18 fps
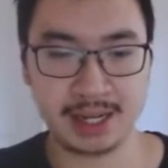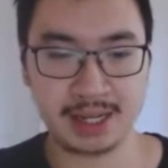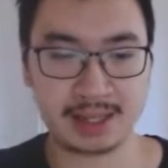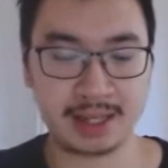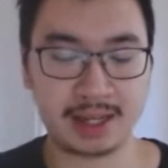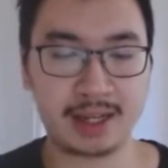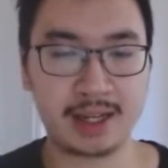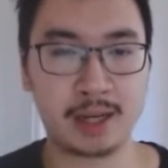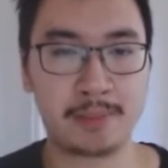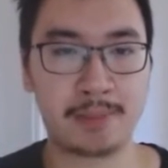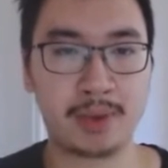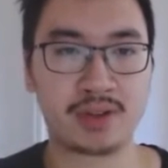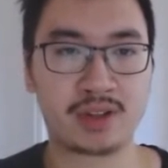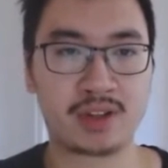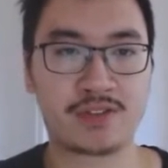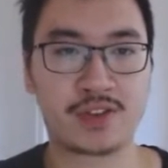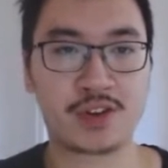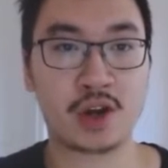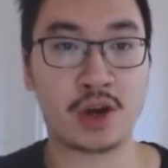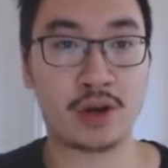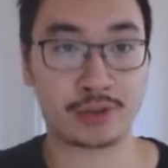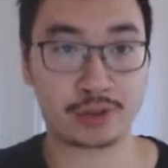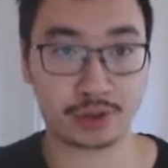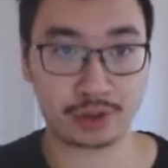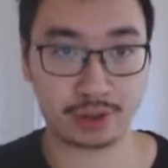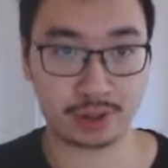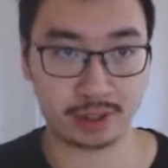thinking about different
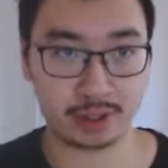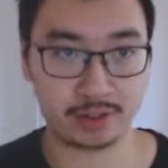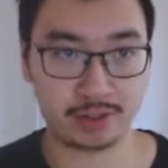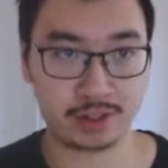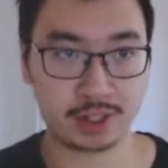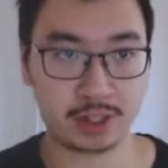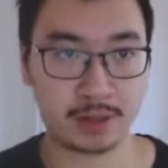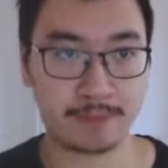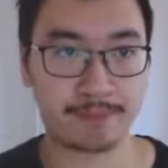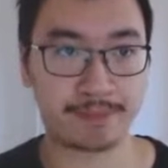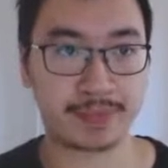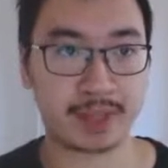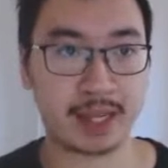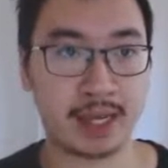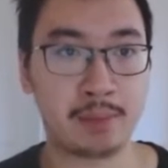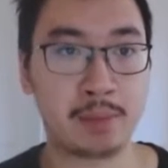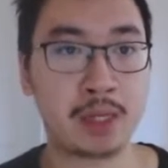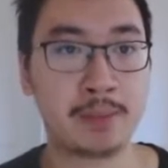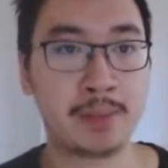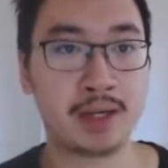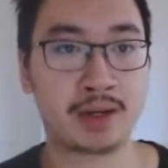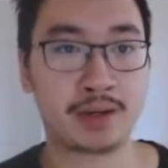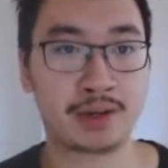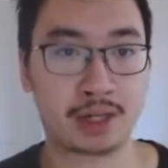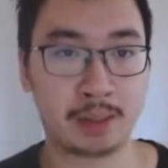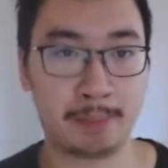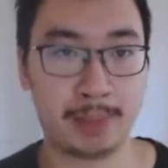alternatives and maybe other
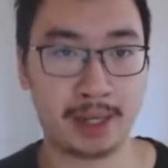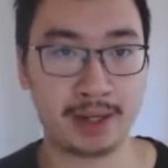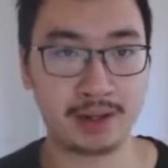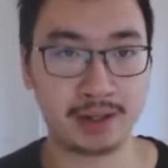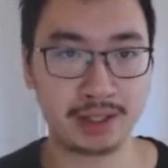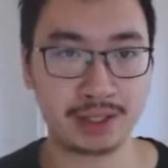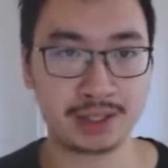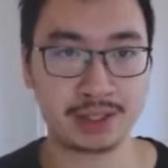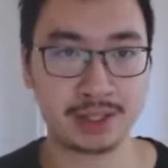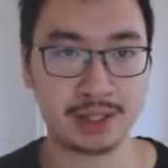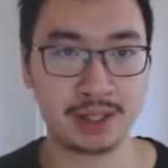competitors,